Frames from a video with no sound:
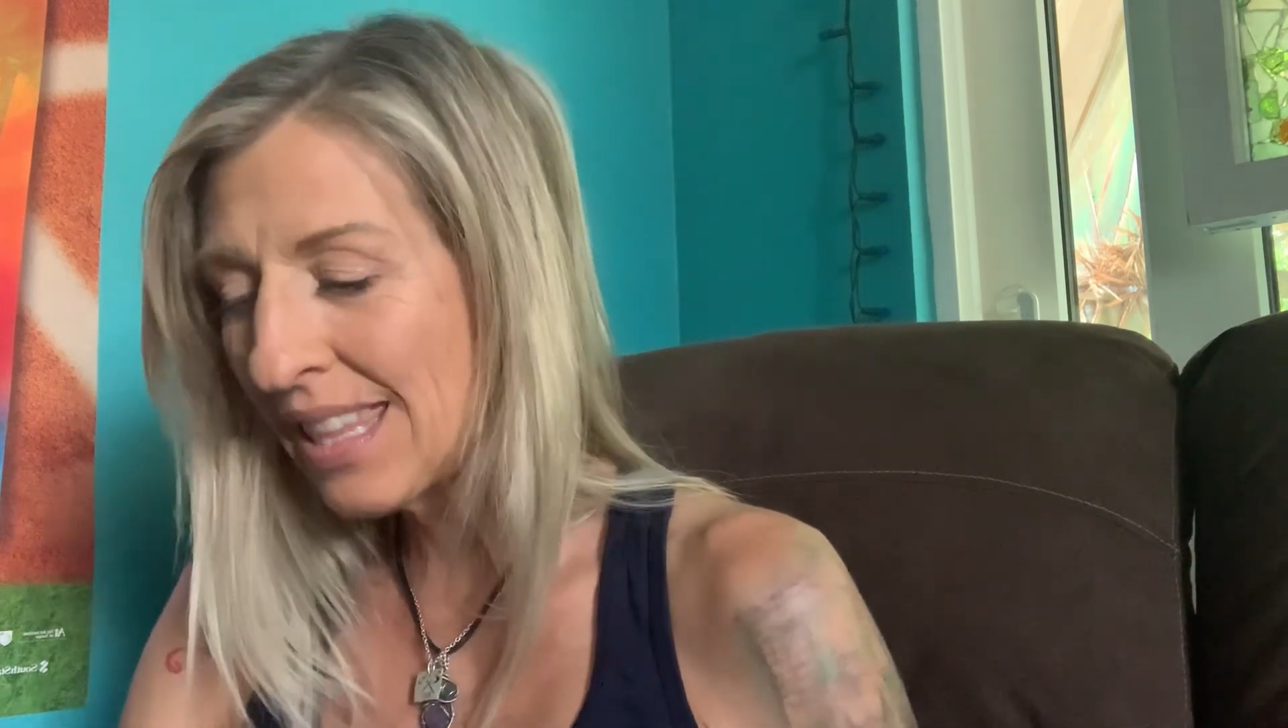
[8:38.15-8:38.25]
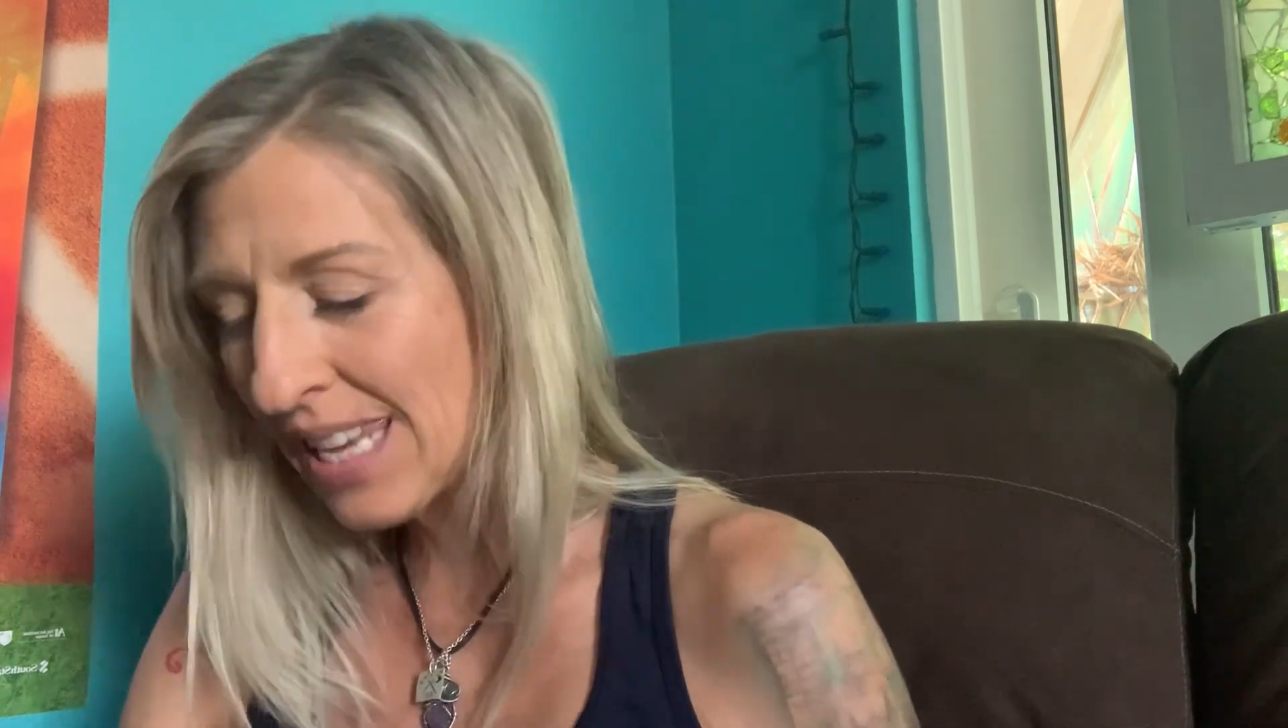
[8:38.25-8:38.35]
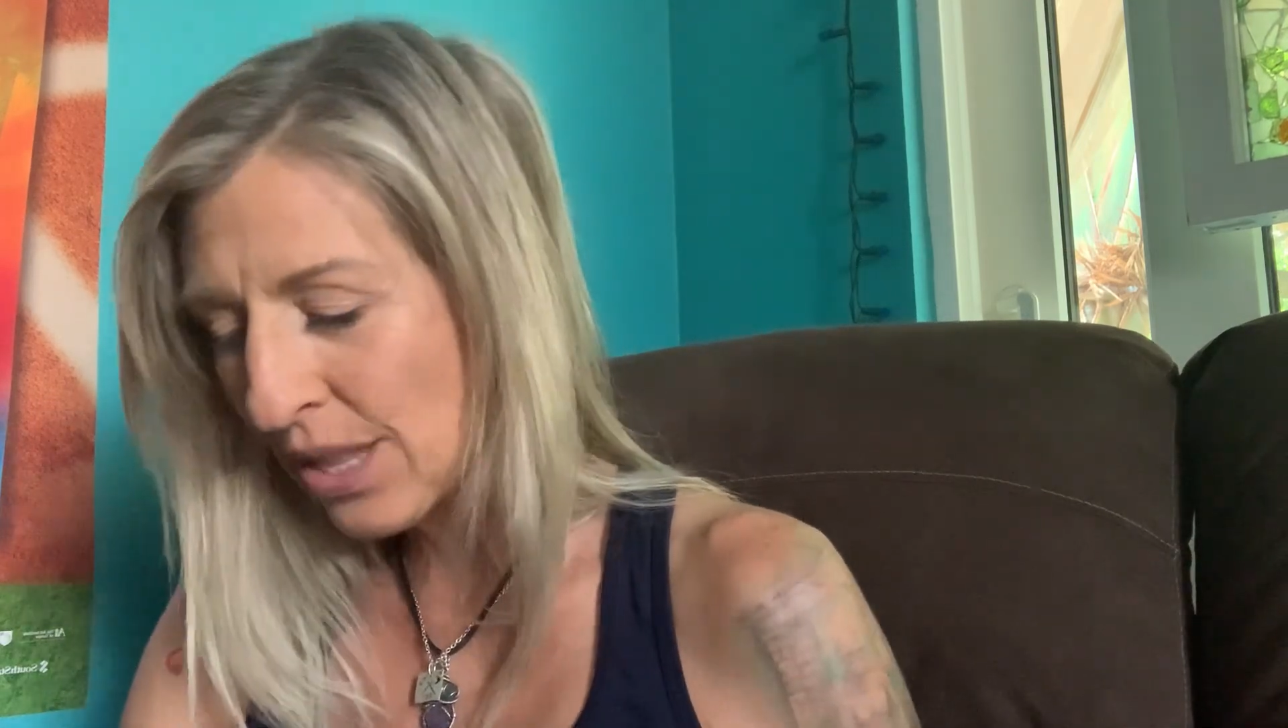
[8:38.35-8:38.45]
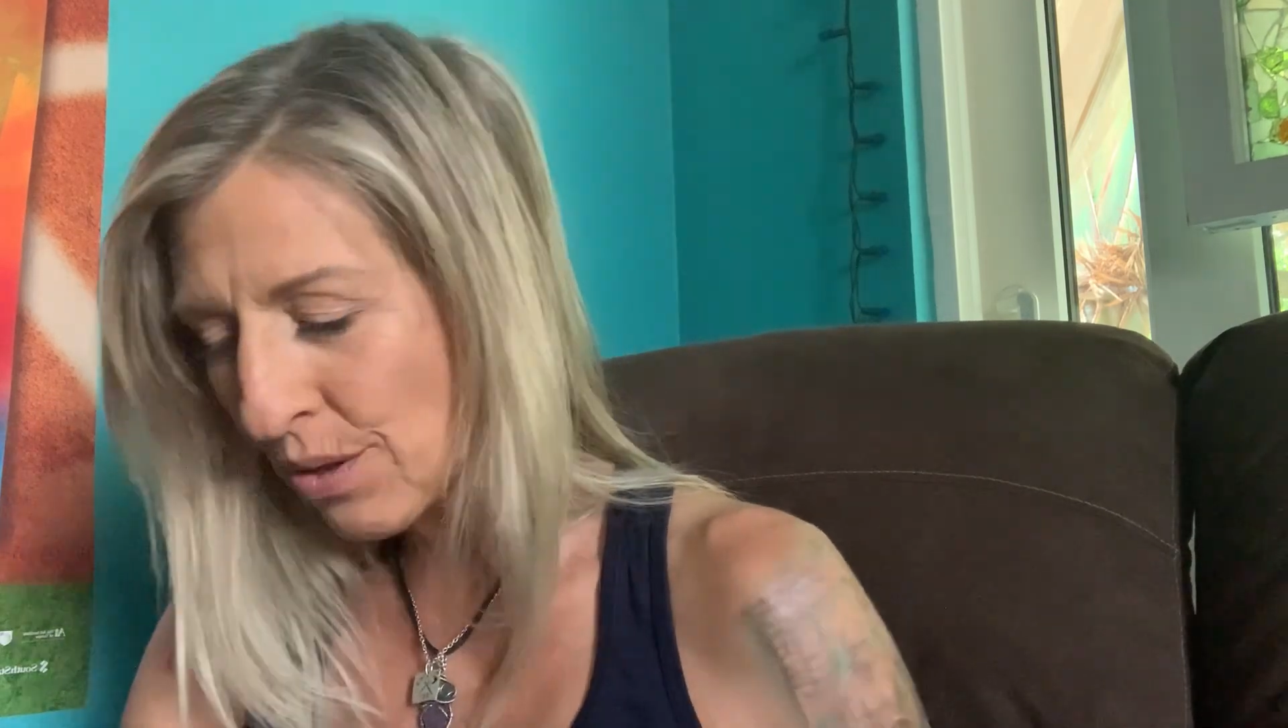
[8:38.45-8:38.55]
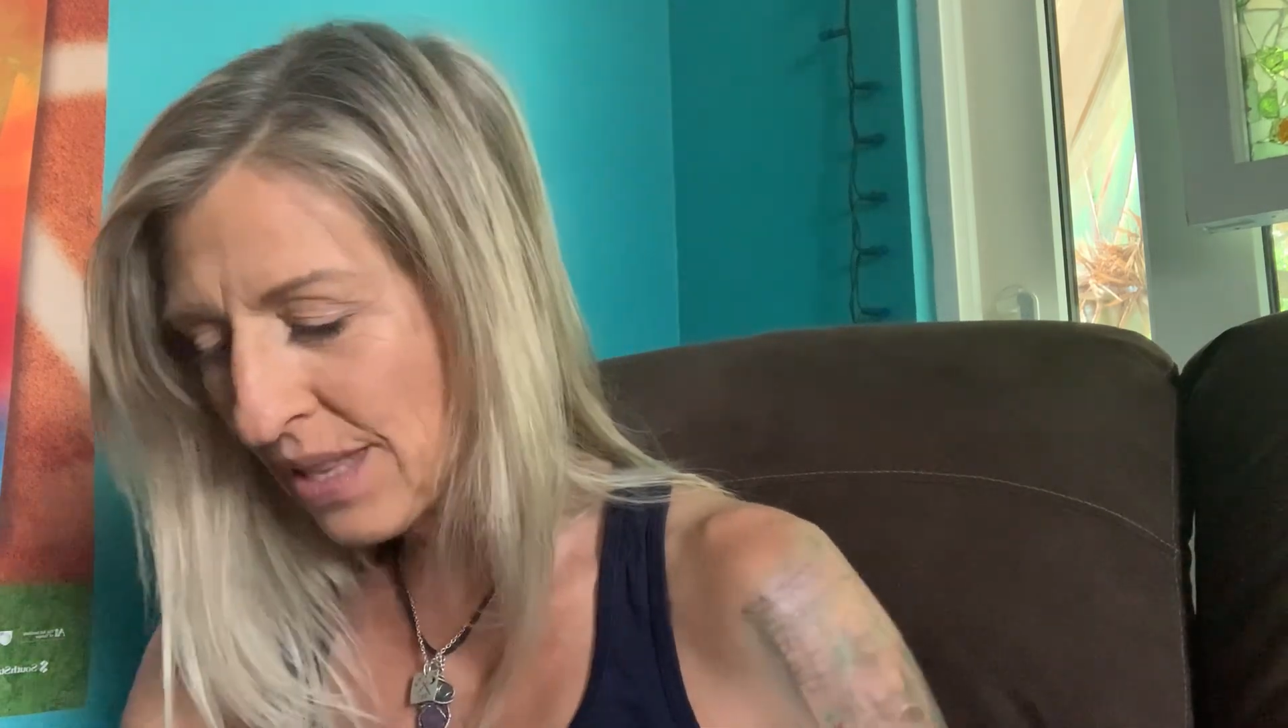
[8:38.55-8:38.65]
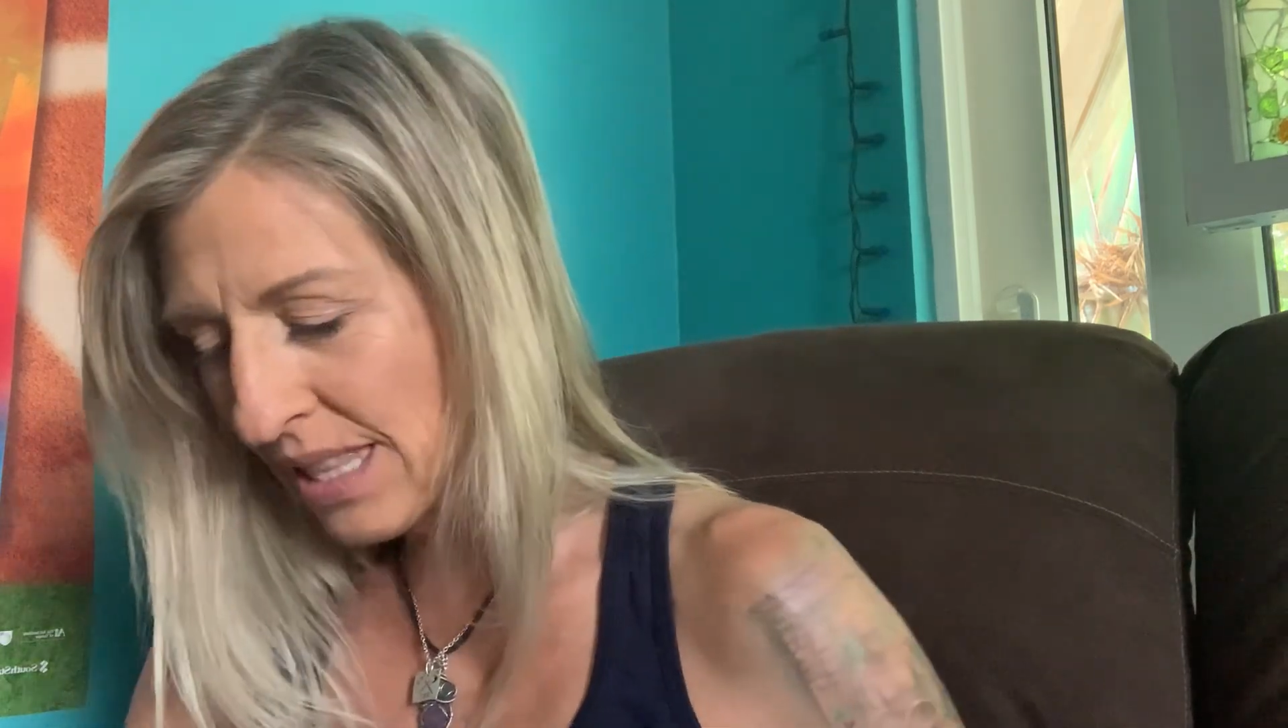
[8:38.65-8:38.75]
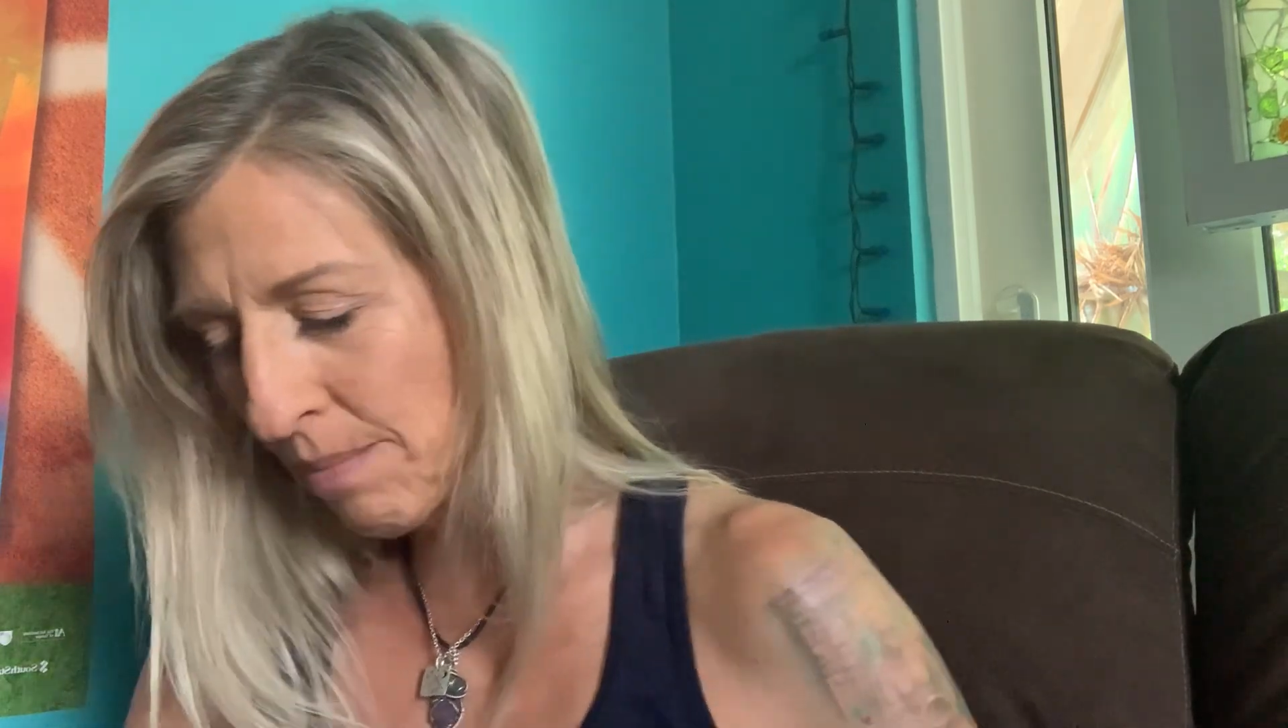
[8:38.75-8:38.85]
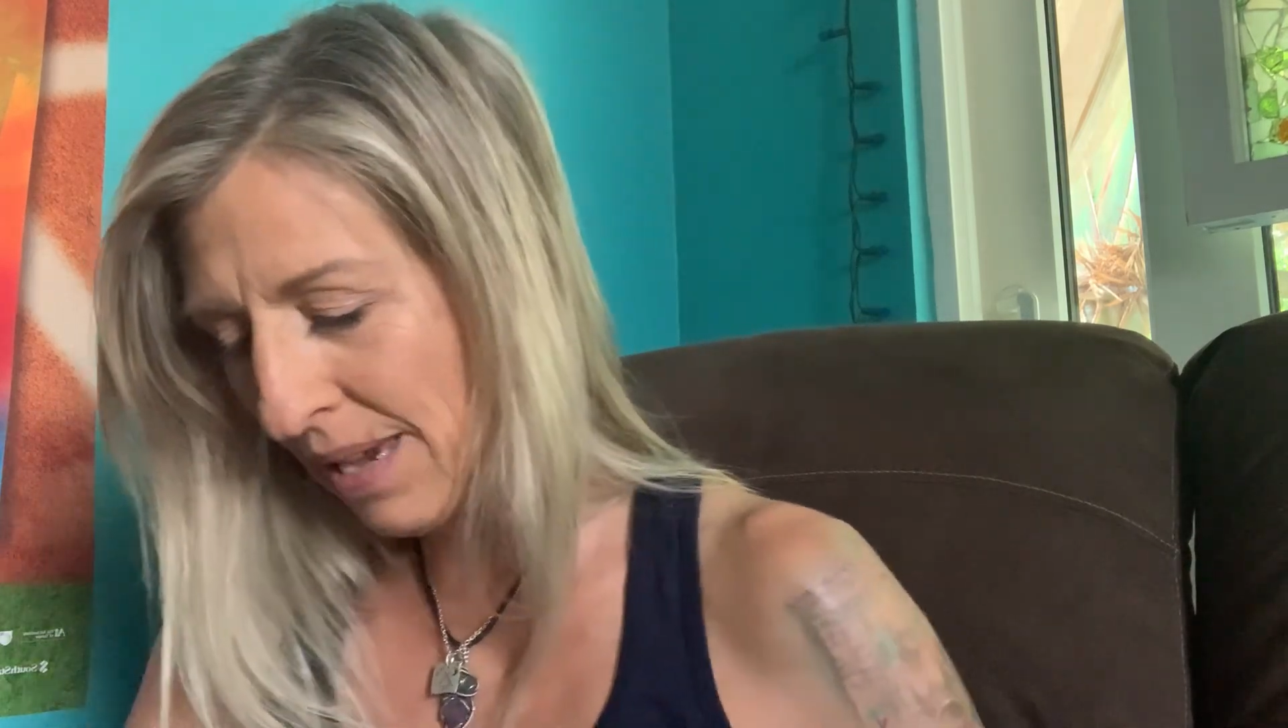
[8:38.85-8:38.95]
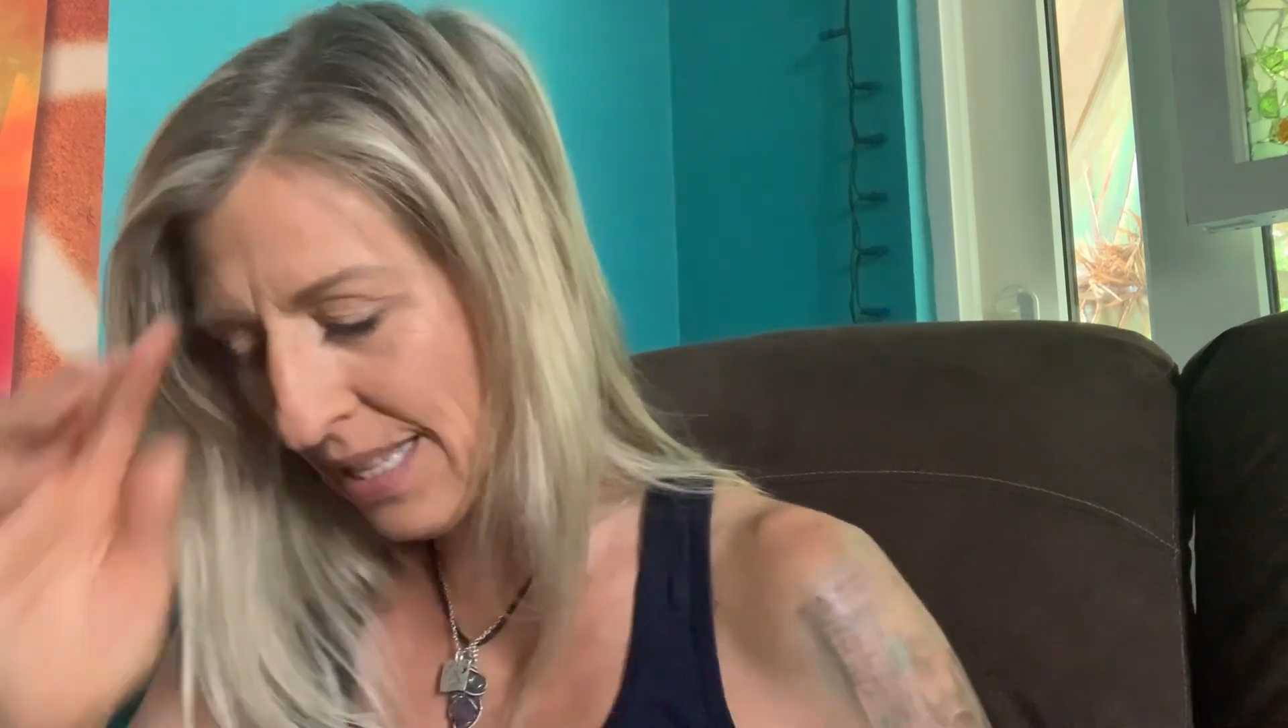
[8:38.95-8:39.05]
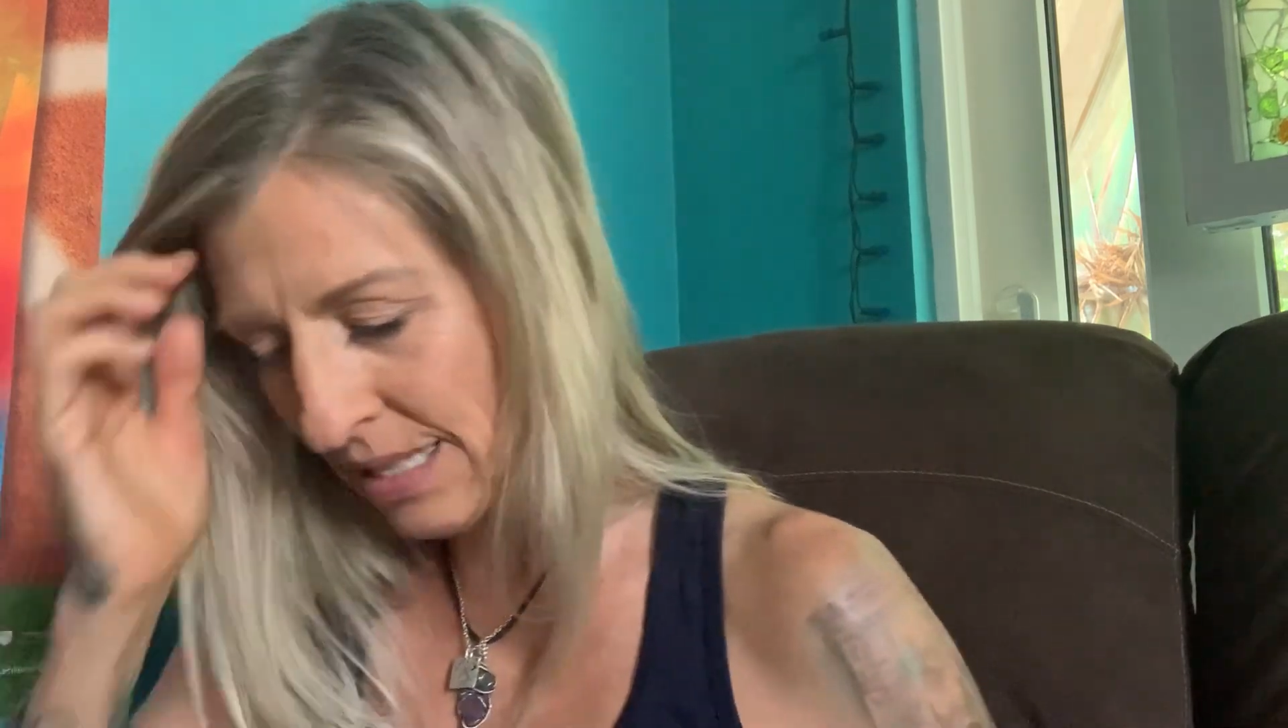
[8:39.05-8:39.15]
the other thing that
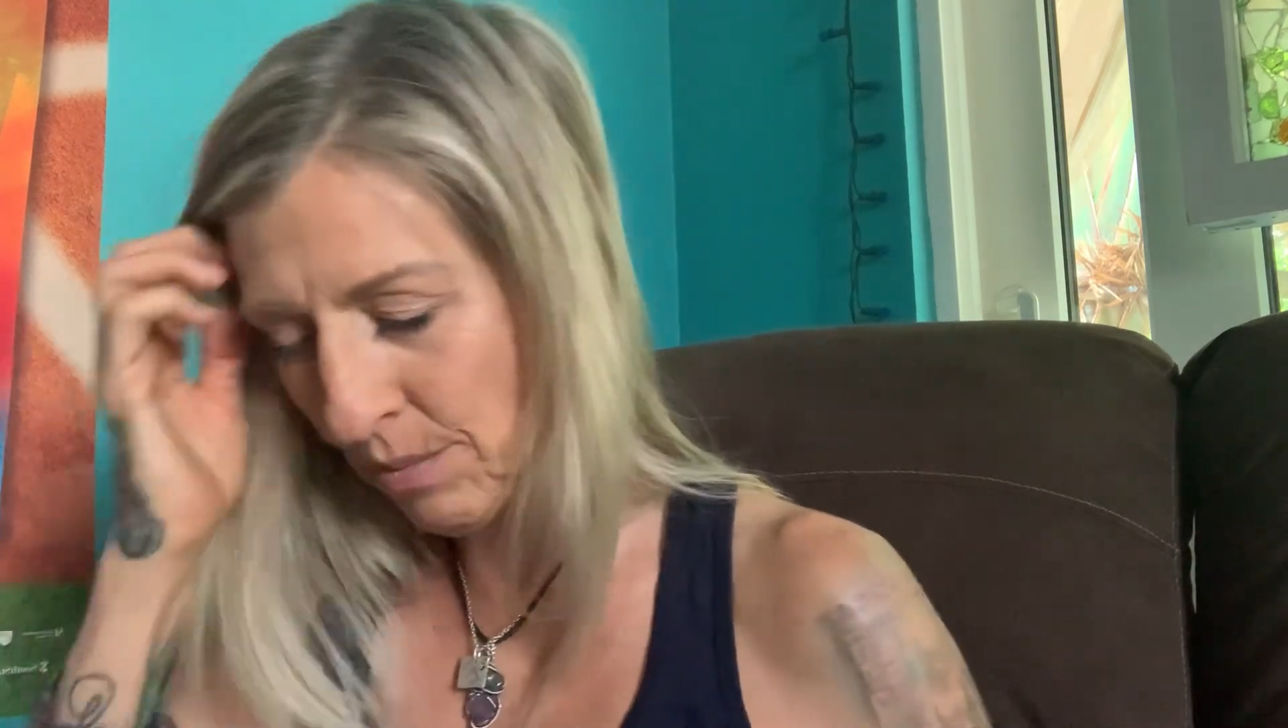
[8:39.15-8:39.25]
makes